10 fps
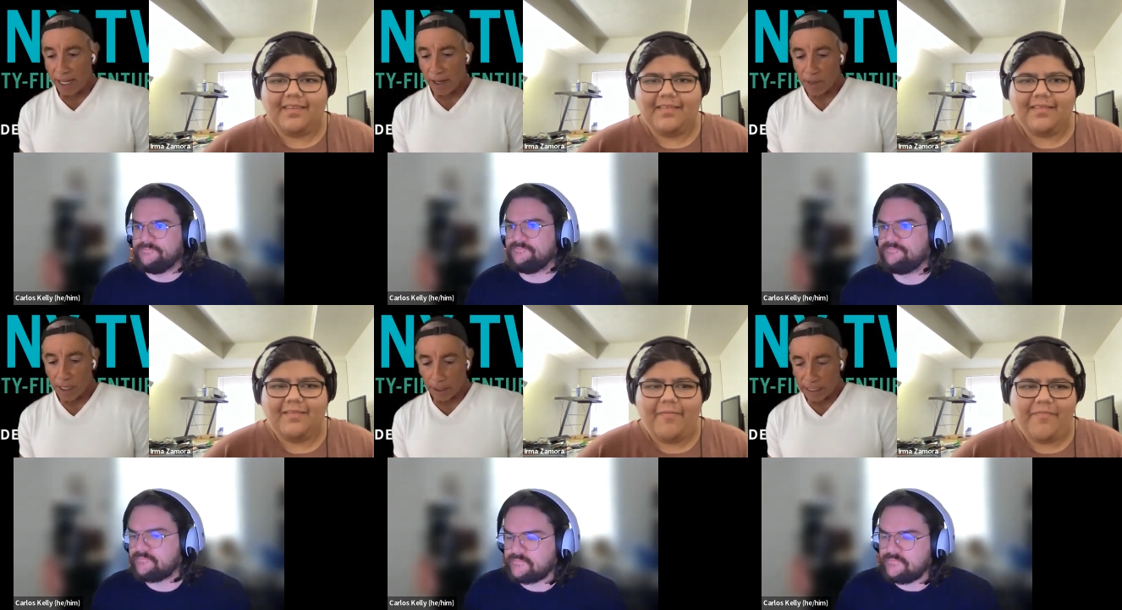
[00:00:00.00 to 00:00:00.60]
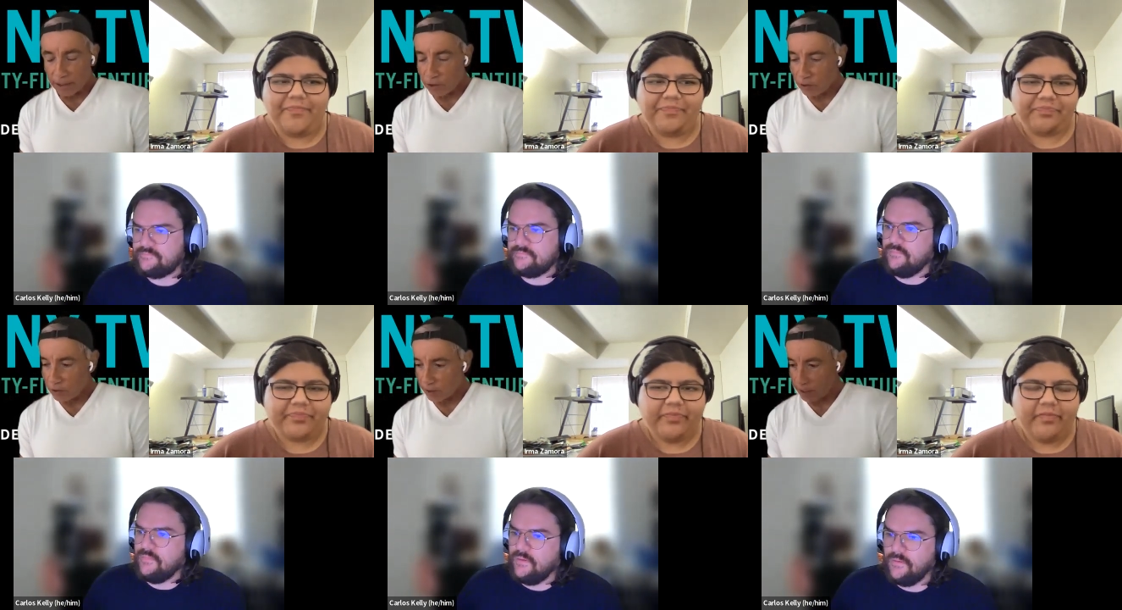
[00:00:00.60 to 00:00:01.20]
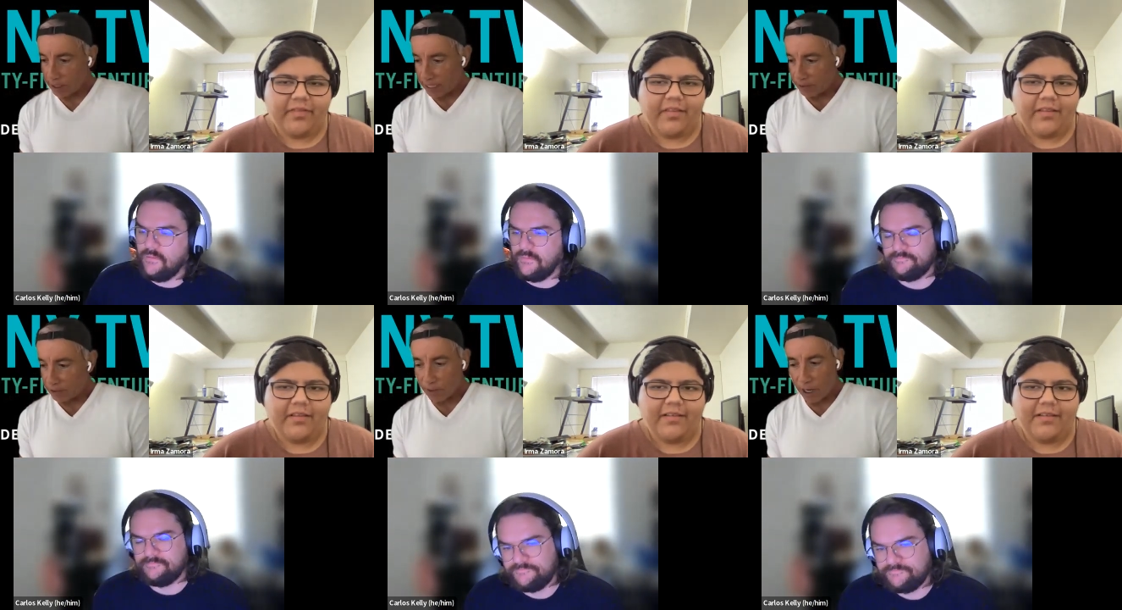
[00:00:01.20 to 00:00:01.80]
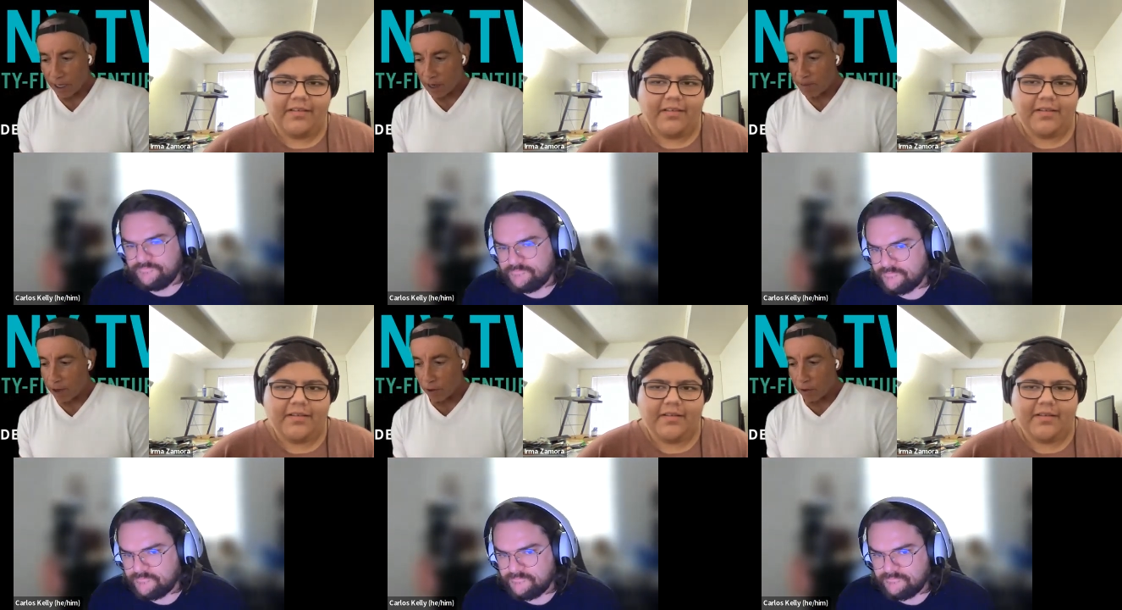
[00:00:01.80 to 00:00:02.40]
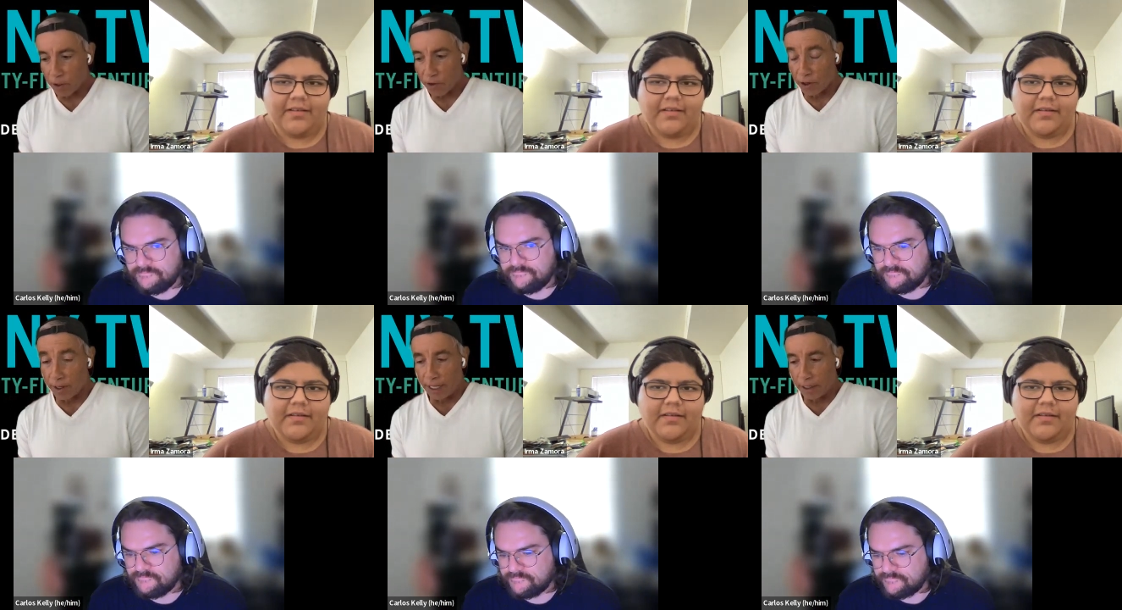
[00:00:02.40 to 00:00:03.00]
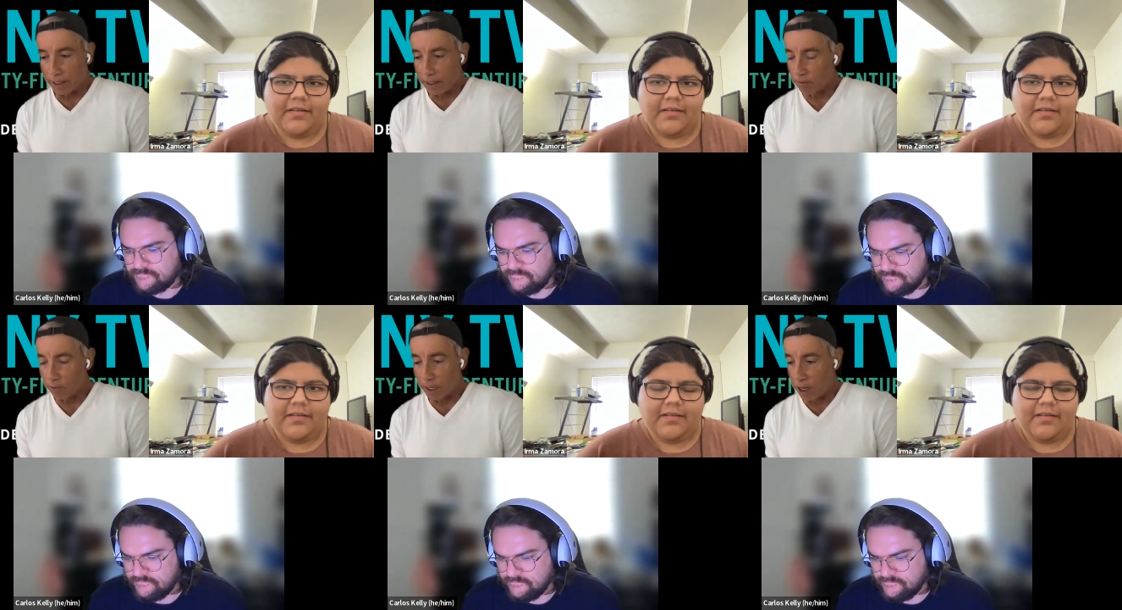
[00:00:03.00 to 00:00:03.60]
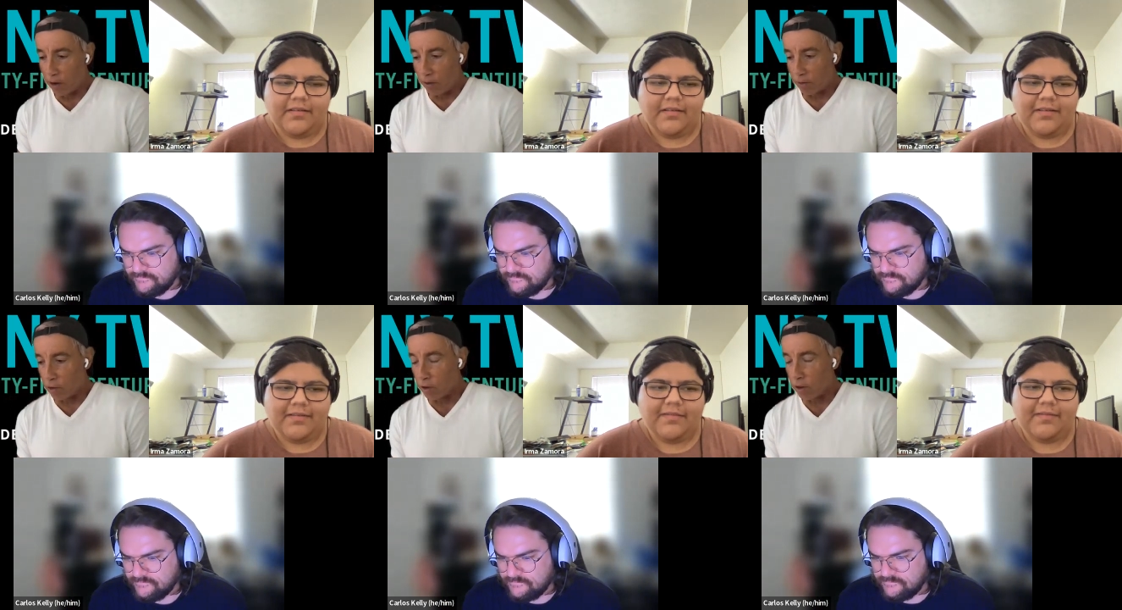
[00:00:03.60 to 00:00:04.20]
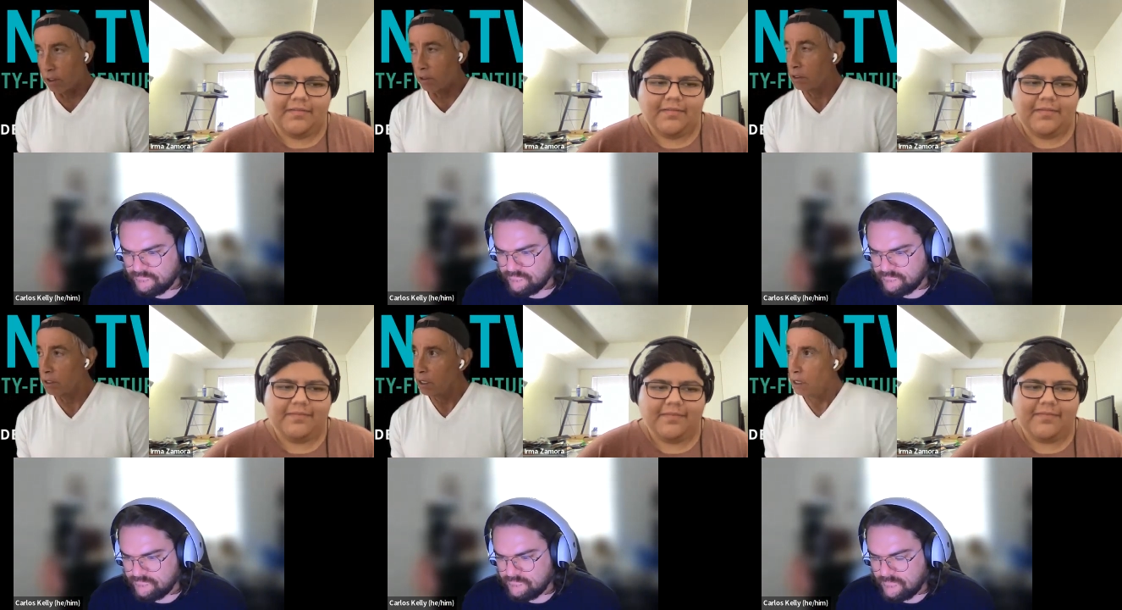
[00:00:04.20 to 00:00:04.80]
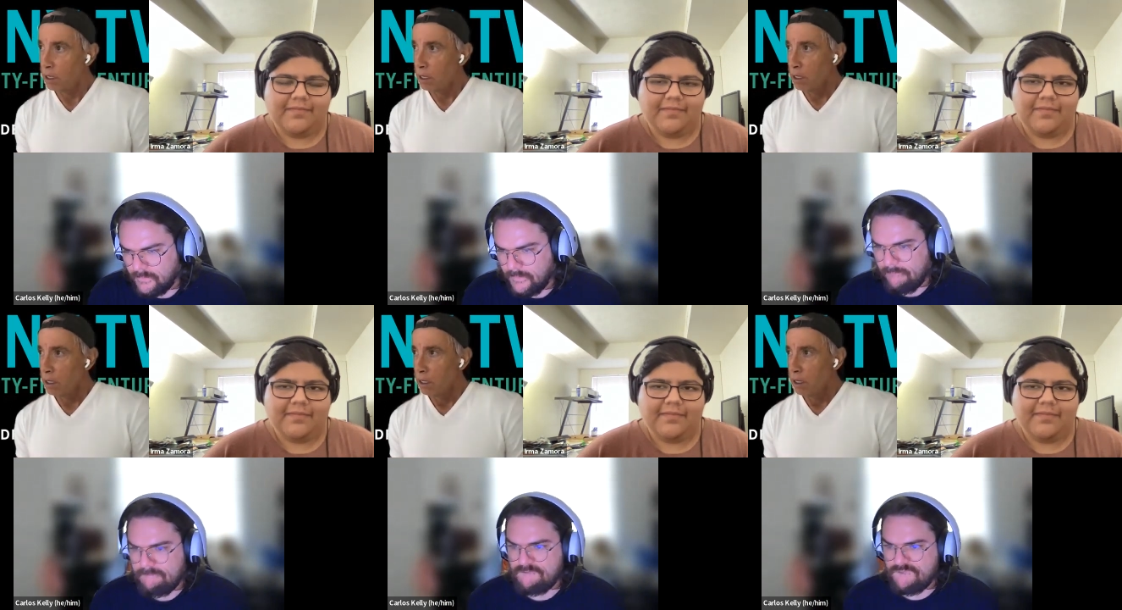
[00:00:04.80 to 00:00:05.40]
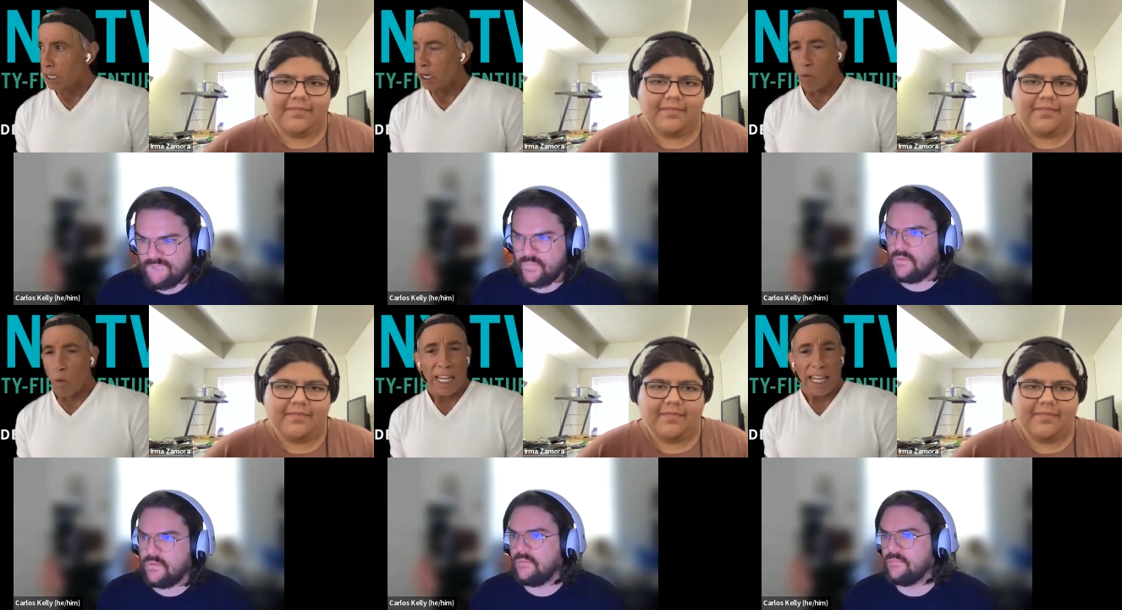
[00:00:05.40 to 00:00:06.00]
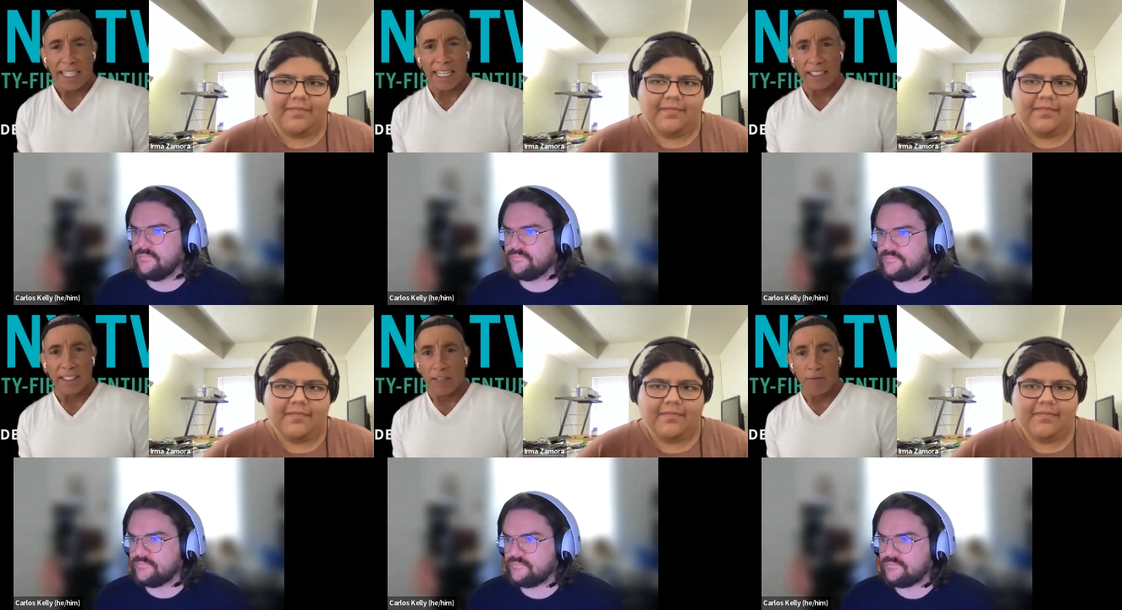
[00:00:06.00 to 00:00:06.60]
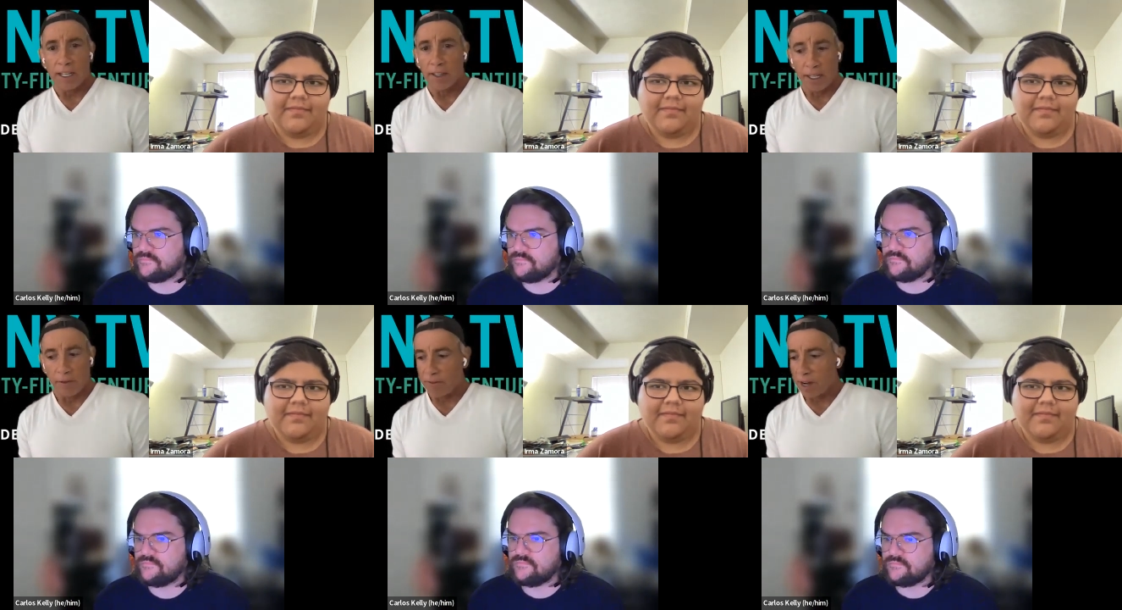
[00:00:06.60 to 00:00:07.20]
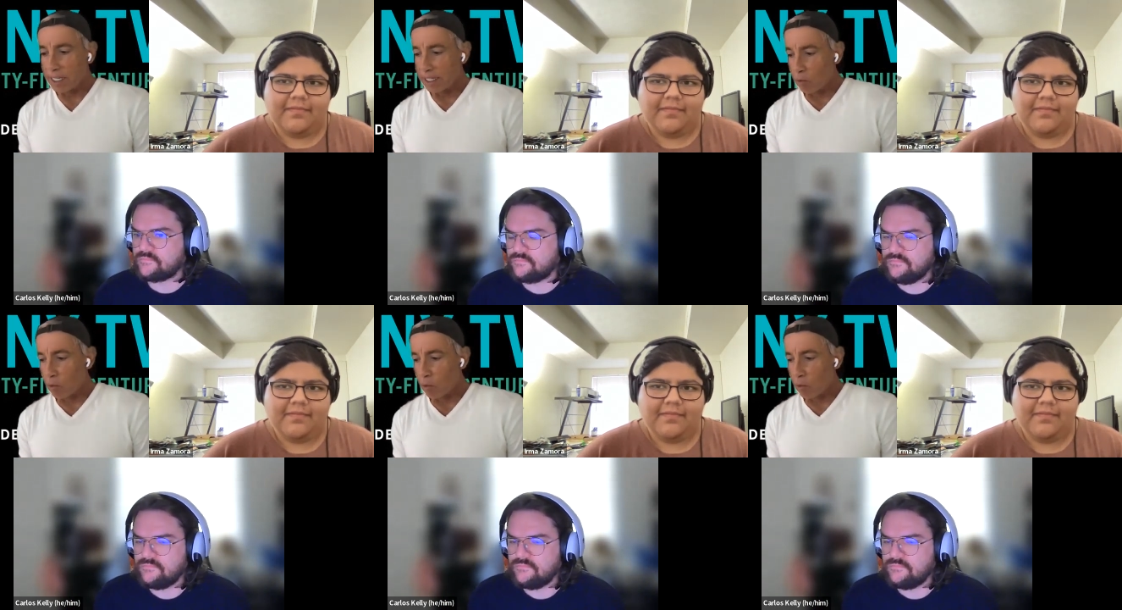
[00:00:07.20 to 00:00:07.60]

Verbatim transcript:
Speaker 1: Irma, let's let's talk about your journey, like you know your you know why Latinx TV, and then finally